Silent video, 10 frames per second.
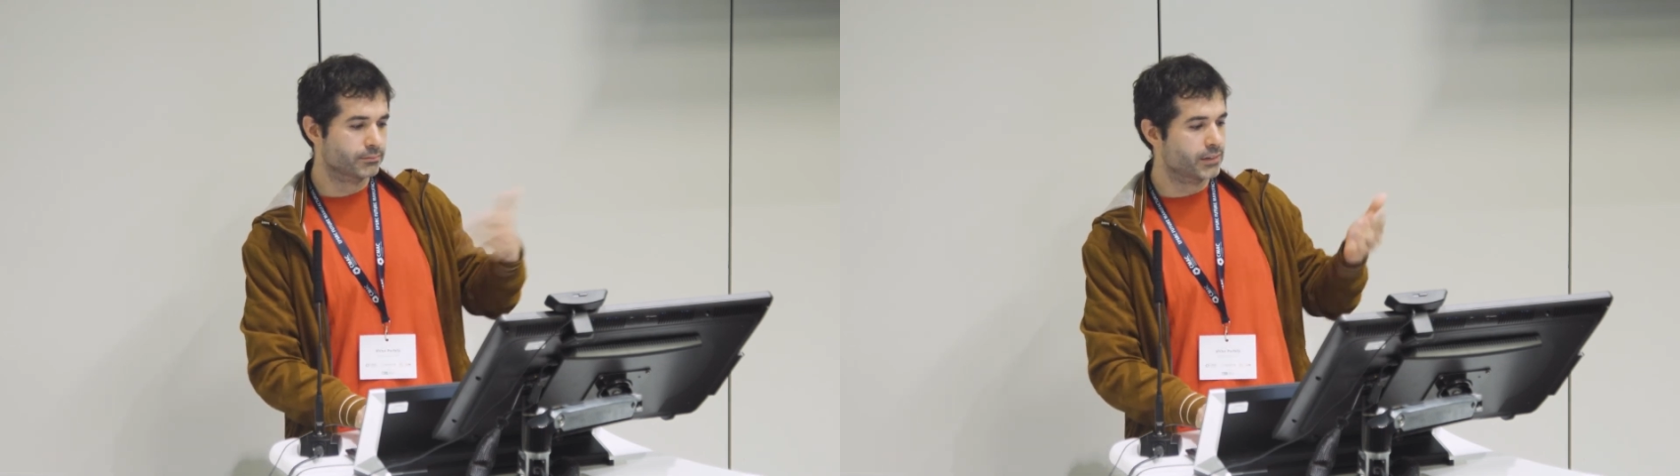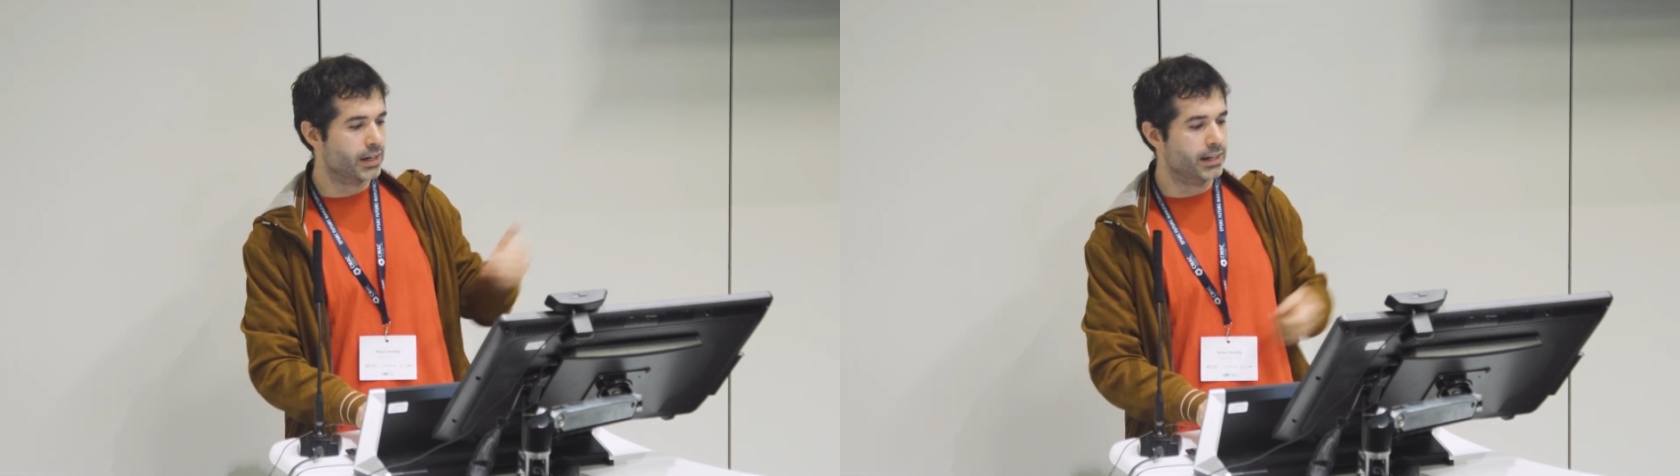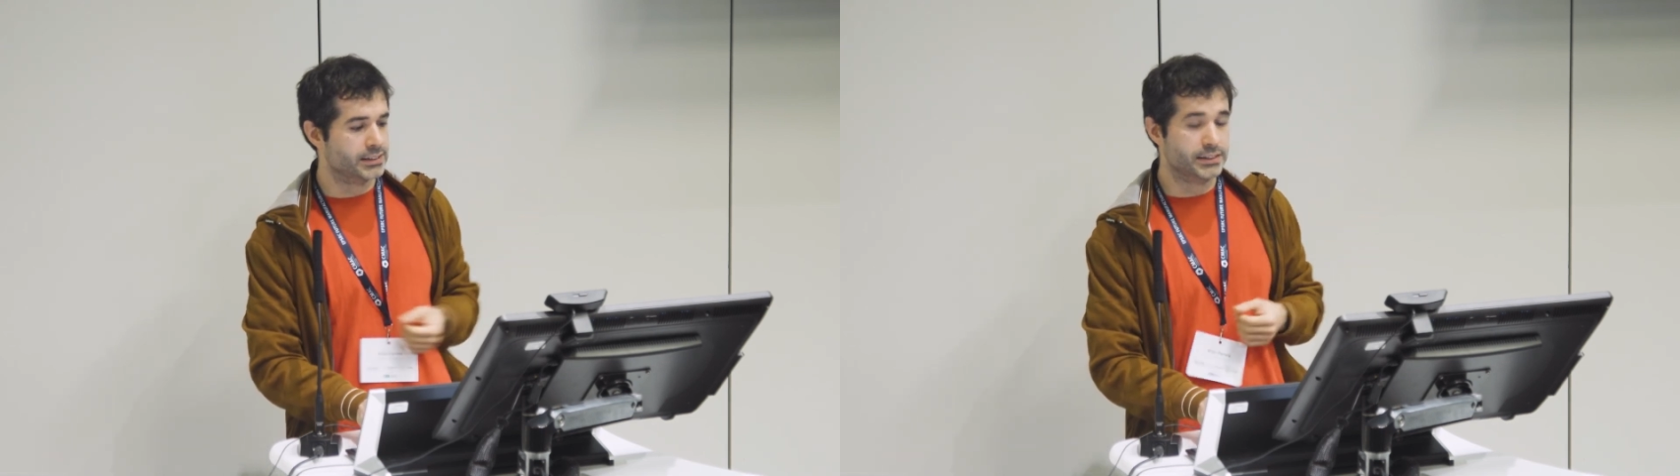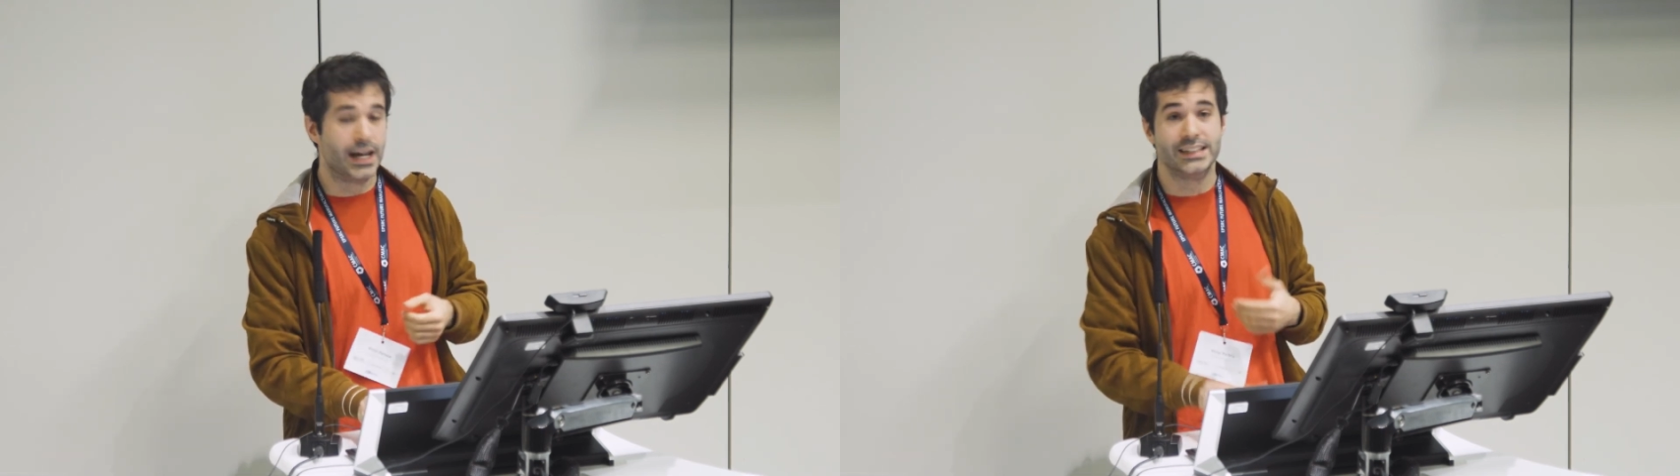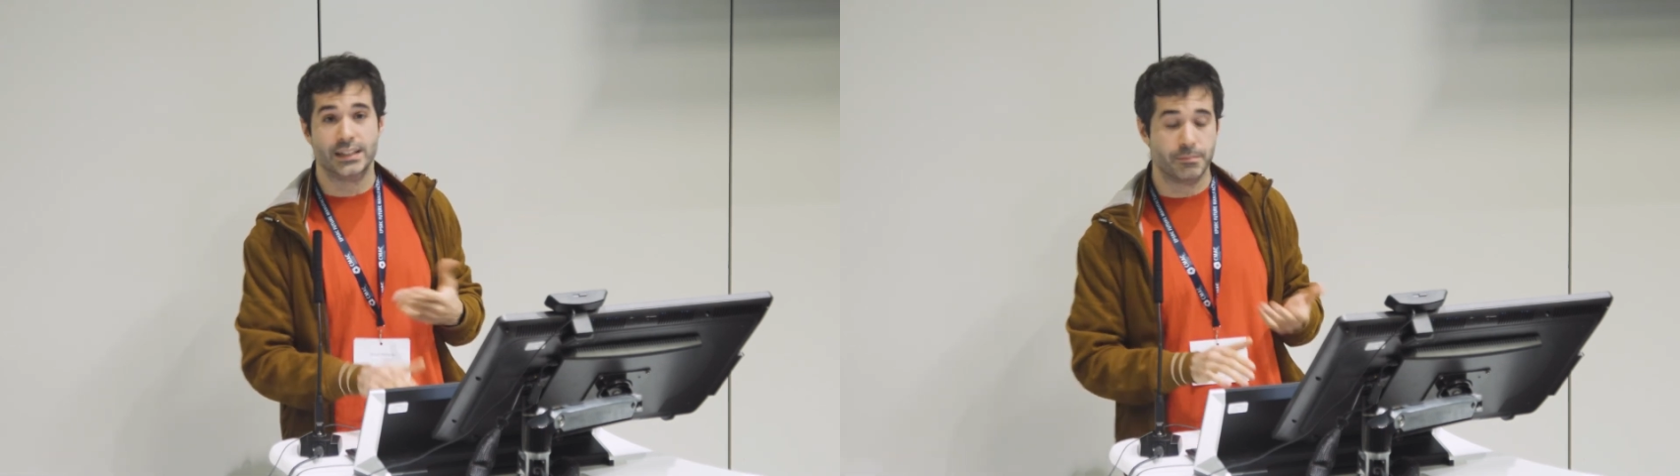
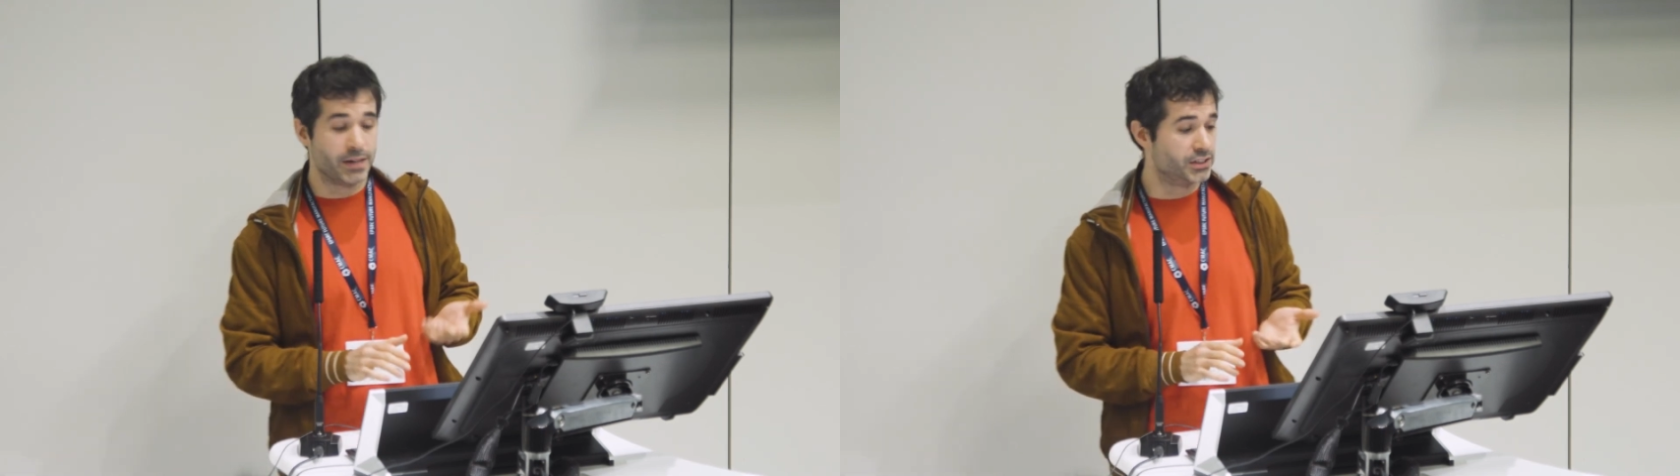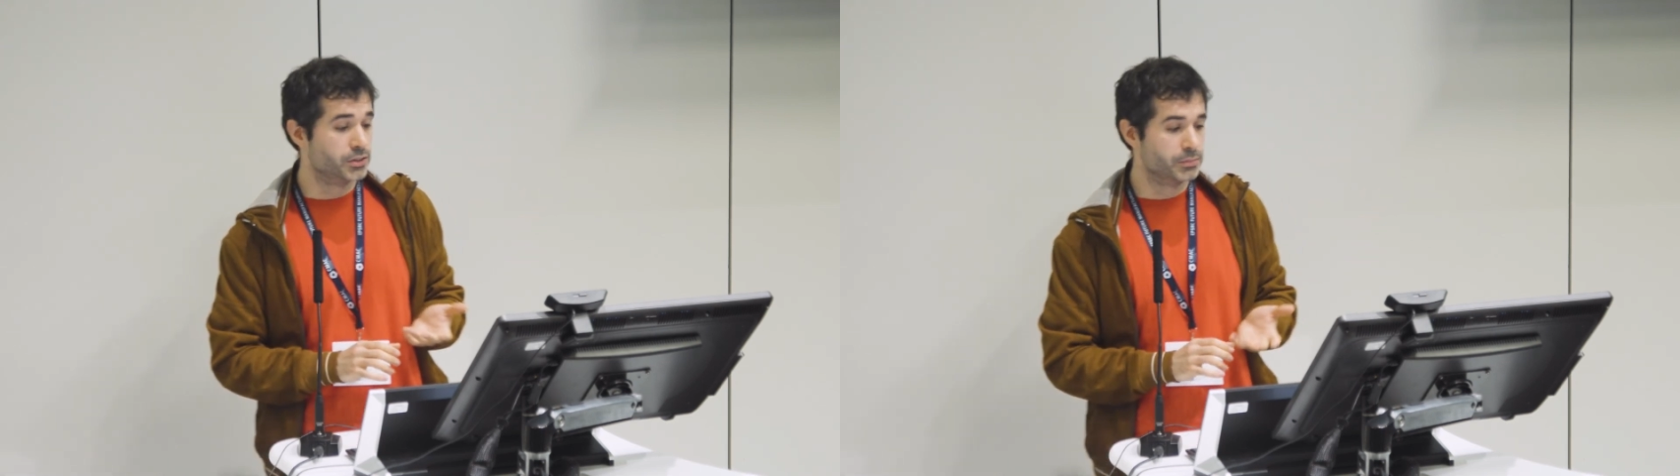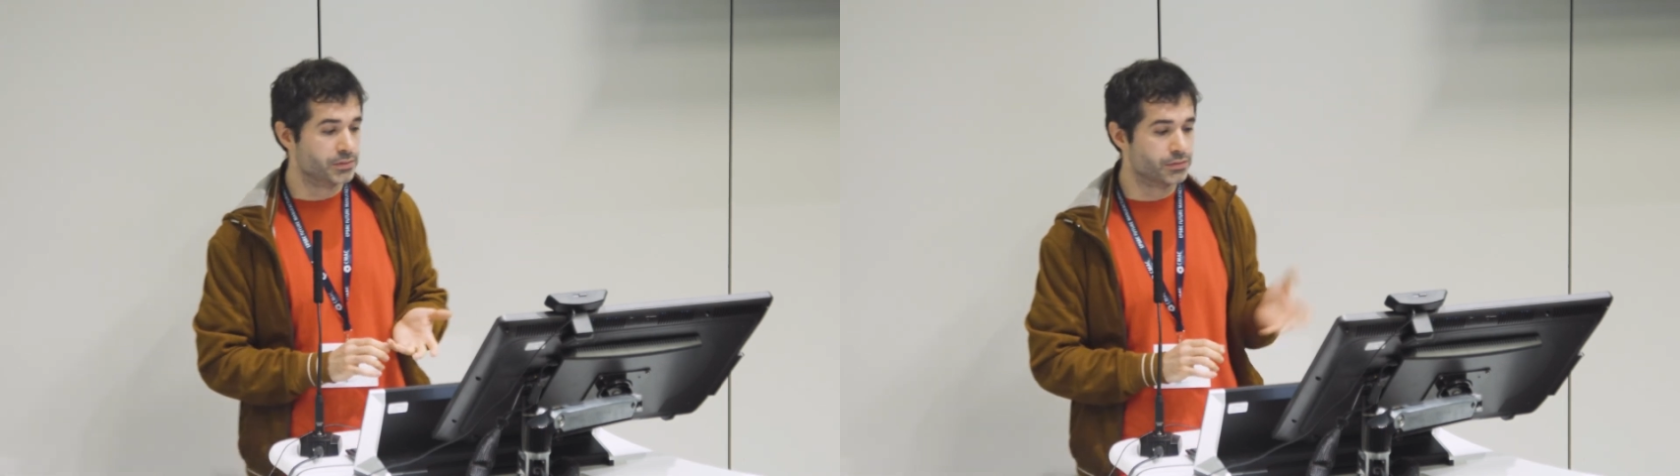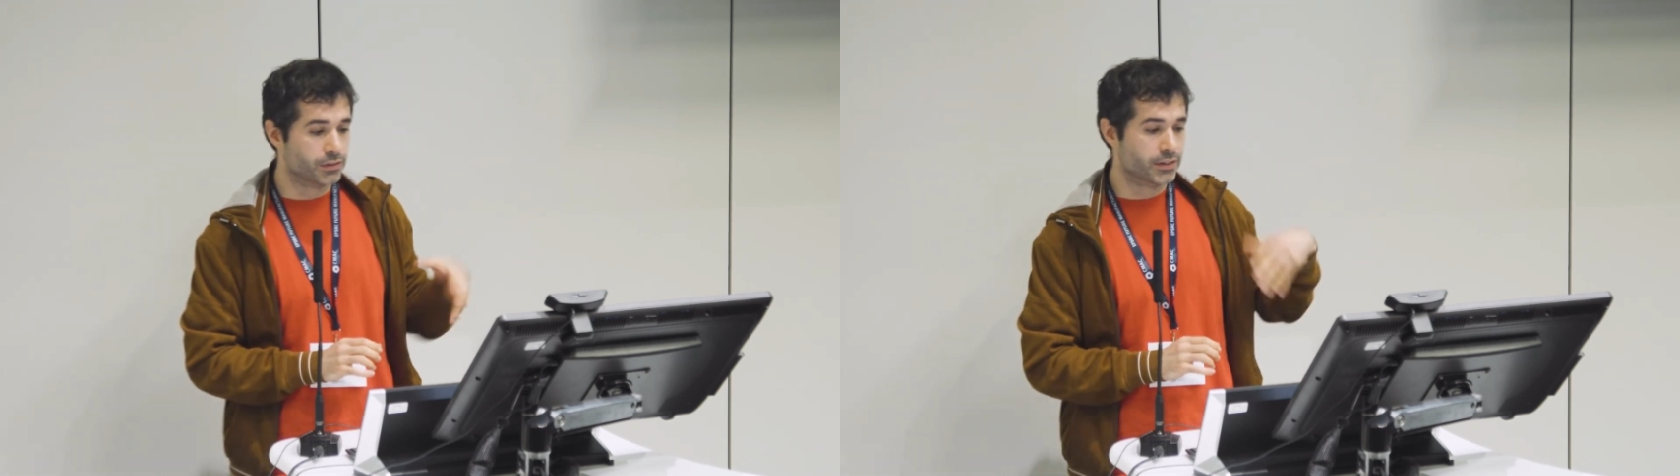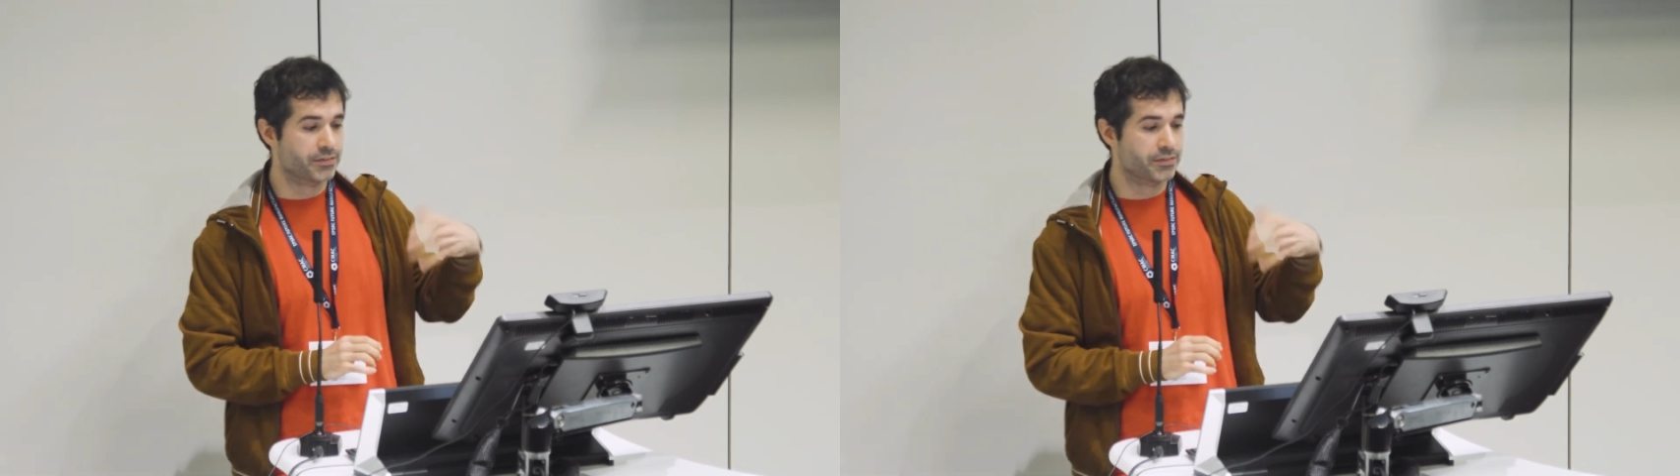As I mentioned before,